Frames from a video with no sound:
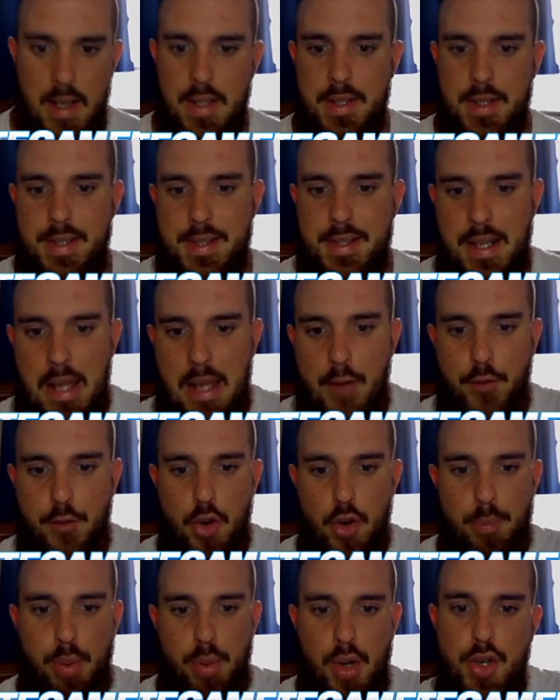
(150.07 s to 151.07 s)
This is going to allow for
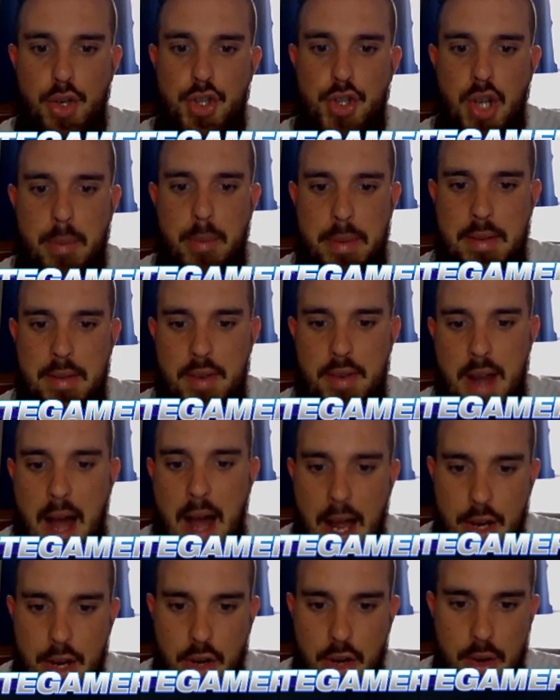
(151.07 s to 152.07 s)
your pro to jump even
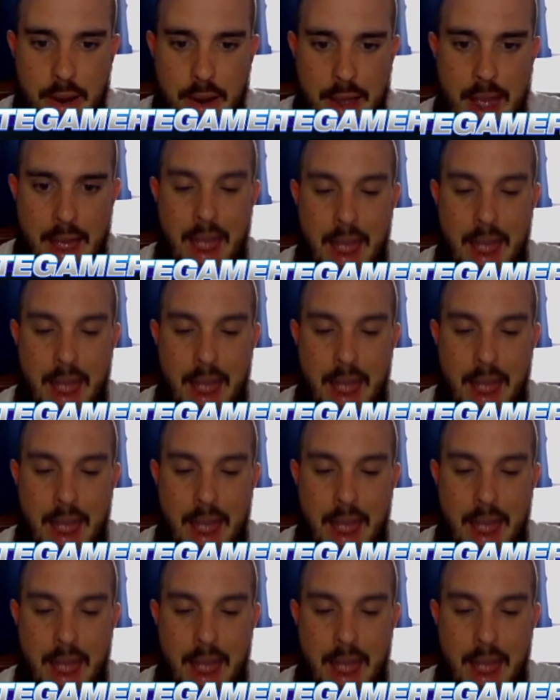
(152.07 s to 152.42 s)
higher.